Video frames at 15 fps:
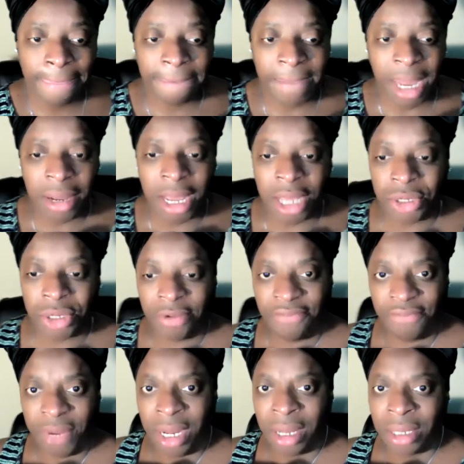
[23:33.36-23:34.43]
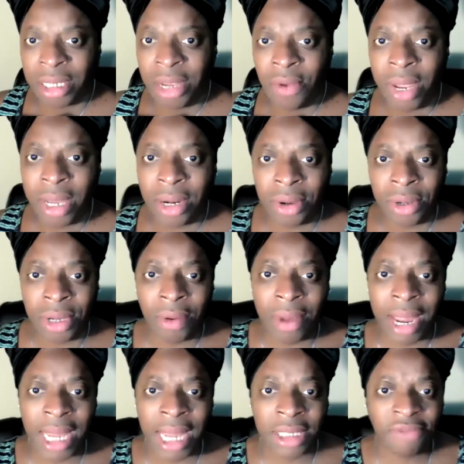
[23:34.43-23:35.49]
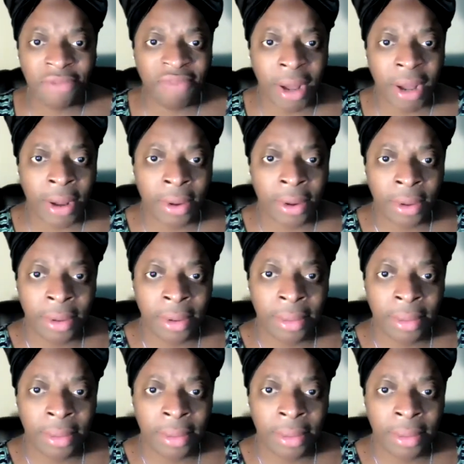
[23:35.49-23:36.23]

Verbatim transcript: They're not your friends. They're waiting on your ass to fall.